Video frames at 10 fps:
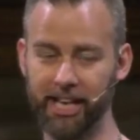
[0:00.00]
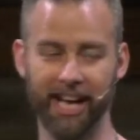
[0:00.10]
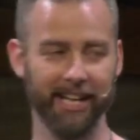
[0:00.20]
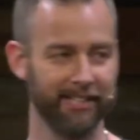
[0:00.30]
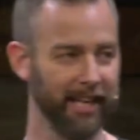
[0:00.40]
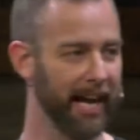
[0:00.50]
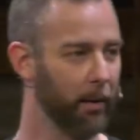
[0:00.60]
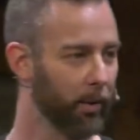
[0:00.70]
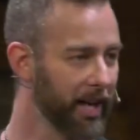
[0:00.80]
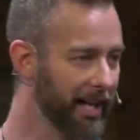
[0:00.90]
I said, I
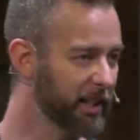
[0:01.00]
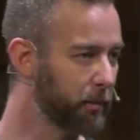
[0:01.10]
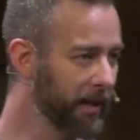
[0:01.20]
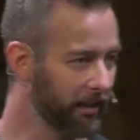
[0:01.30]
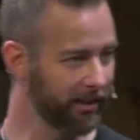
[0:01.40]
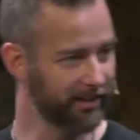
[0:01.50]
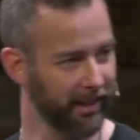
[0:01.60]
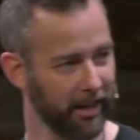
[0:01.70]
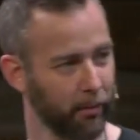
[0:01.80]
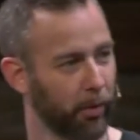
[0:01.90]
will not speak of this
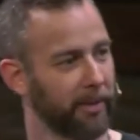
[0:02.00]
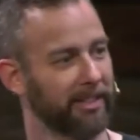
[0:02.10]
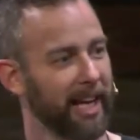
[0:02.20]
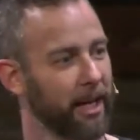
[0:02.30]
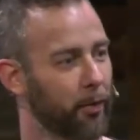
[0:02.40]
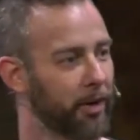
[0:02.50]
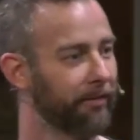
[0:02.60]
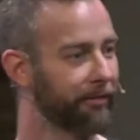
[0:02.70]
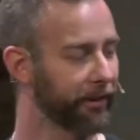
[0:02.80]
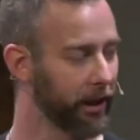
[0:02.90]
anymore because I don't want
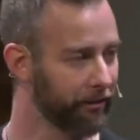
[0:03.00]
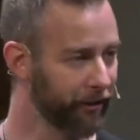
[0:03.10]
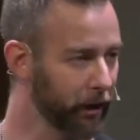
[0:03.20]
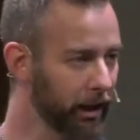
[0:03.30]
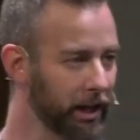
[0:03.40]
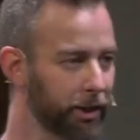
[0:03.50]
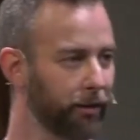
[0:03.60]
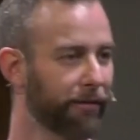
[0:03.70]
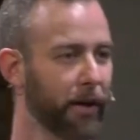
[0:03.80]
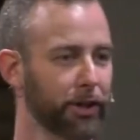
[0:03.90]
to infuriate
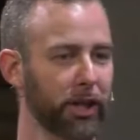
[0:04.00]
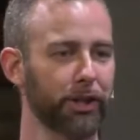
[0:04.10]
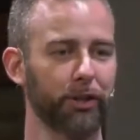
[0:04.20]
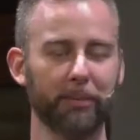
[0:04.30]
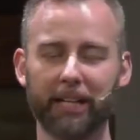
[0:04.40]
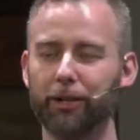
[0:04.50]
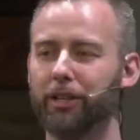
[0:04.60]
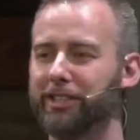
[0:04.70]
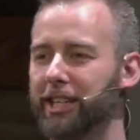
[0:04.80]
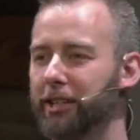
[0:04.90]
you, frustrate you, make you
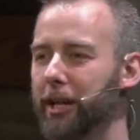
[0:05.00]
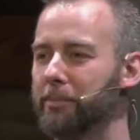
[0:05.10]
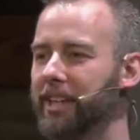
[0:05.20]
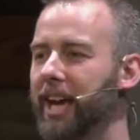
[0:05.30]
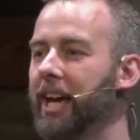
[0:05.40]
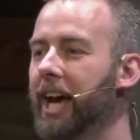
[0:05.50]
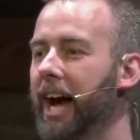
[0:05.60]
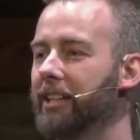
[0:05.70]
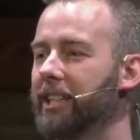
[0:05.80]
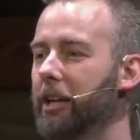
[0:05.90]
continually upset.
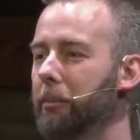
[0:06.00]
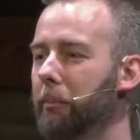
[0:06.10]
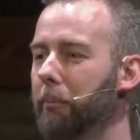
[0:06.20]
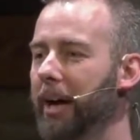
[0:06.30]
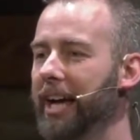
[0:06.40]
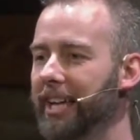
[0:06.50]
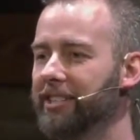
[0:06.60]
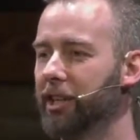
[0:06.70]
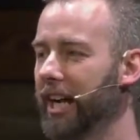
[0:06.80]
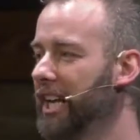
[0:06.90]
I said, but is
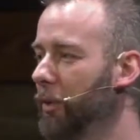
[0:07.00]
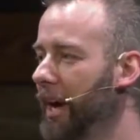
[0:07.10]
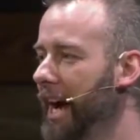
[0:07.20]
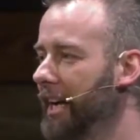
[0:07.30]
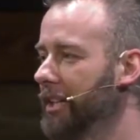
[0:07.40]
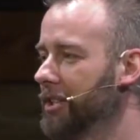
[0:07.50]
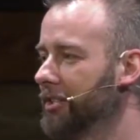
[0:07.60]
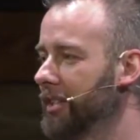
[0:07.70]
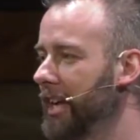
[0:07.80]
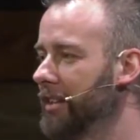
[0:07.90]
there any way I can
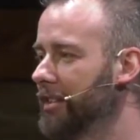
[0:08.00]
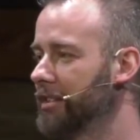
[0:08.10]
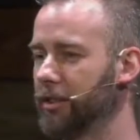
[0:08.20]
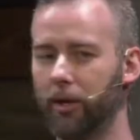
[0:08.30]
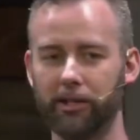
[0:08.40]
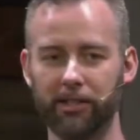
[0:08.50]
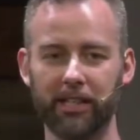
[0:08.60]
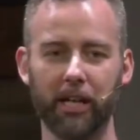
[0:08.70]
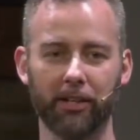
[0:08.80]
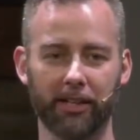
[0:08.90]
just say this to
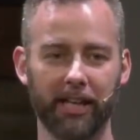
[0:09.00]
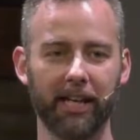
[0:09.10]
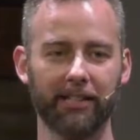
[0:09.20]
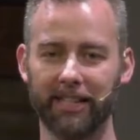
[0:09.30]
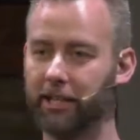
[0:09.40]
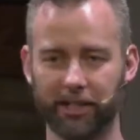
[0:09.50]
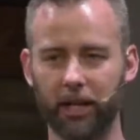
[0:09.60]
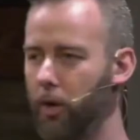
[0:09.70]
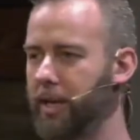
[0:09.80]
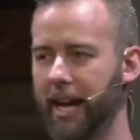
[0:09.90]
the other kids? And he's
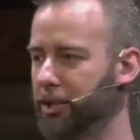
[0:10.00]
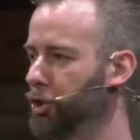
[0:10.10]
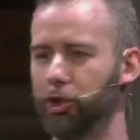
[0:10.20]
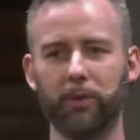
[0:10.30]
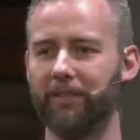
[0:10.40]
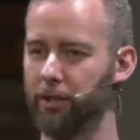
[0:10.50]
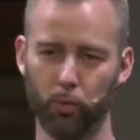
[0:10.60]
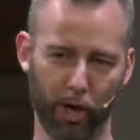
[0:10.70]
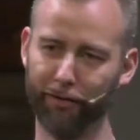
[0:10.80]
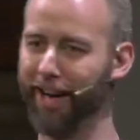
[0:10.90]
like, oh, yeah, just do whatever you
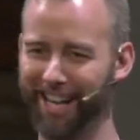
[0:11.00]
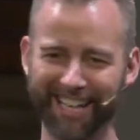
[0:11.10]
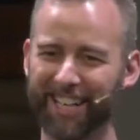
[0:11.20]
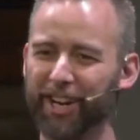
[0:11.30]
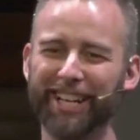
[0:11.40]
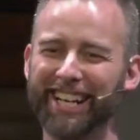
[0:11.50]
want, right? Like, you know.